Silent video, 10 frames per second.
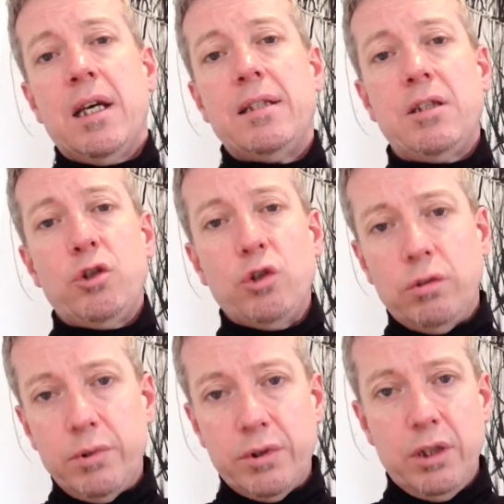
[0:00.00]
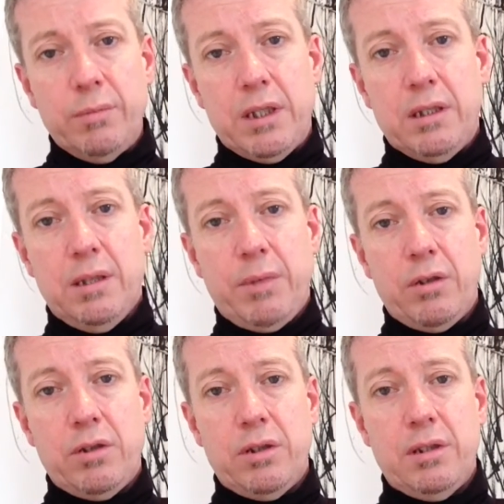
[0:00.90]
normal human
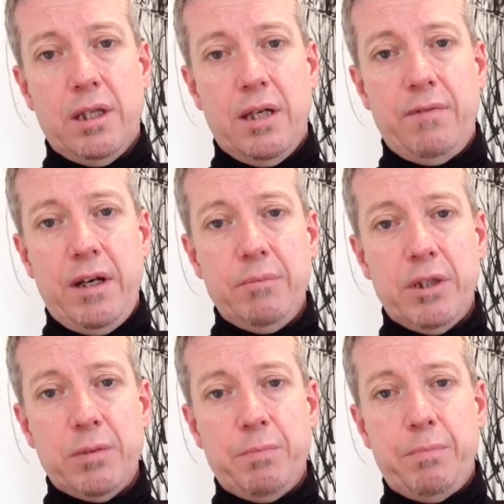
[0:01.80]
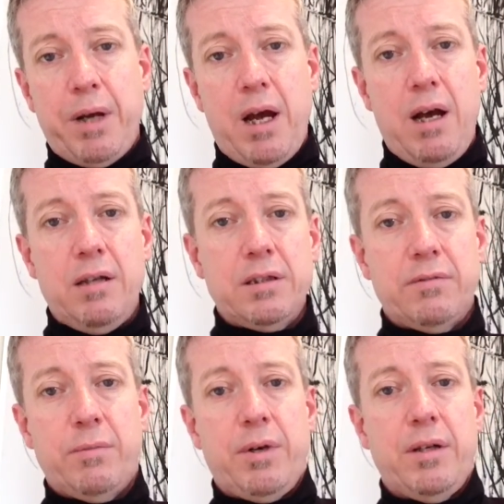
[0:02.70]
emotion, very much part
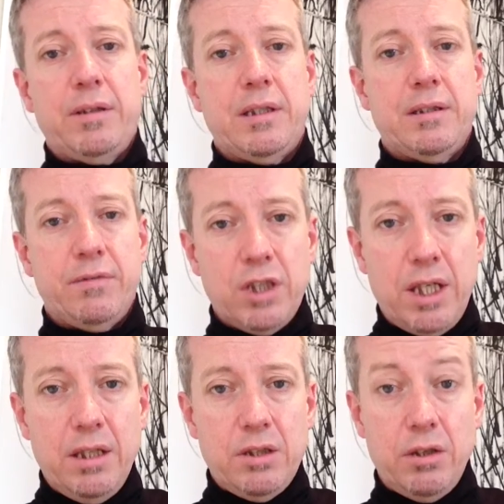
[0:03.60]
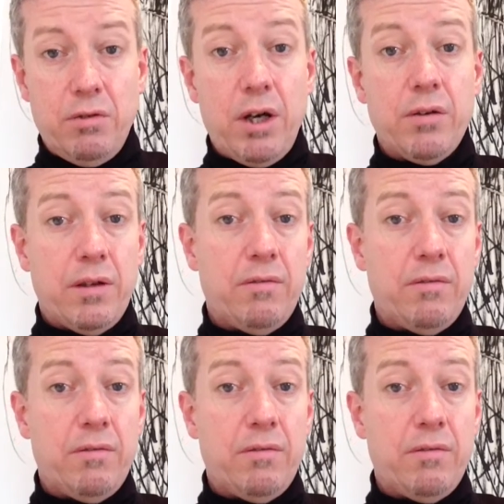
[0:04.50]
of the process of change and growth.